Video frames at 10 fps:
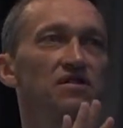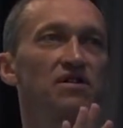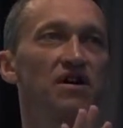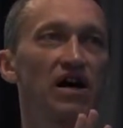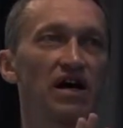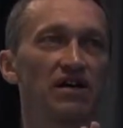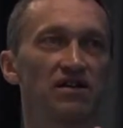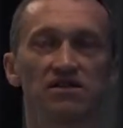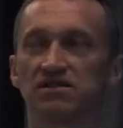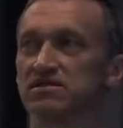I
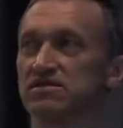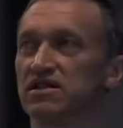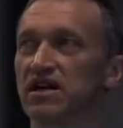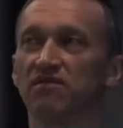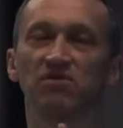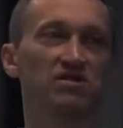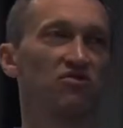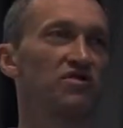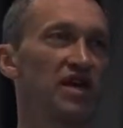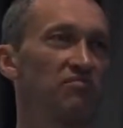I was
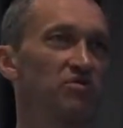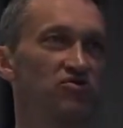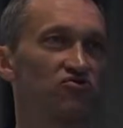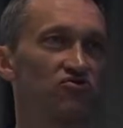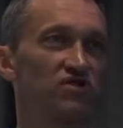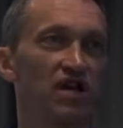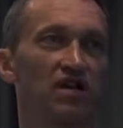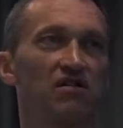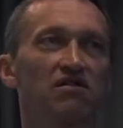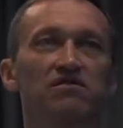not able to
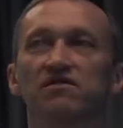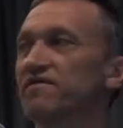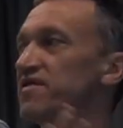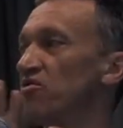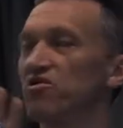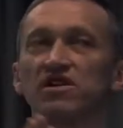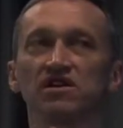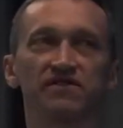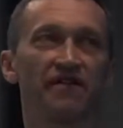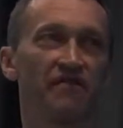tell in the audience
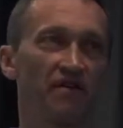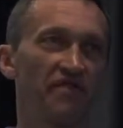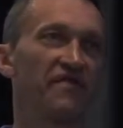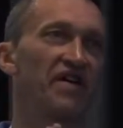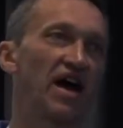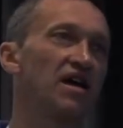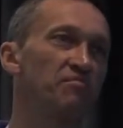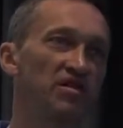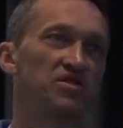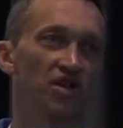that, that I'm
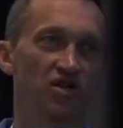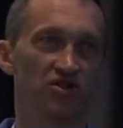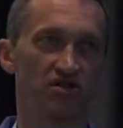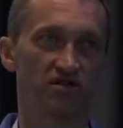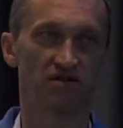a surgeon.